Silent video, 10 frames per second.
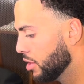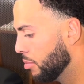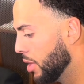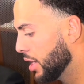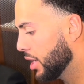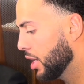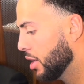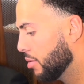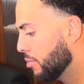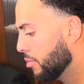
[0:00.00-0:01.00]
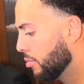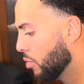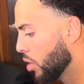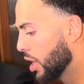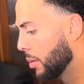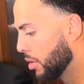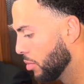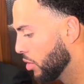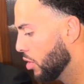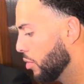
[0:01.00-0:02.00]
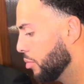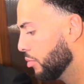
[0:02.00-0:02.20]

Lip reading: to make him more comfortable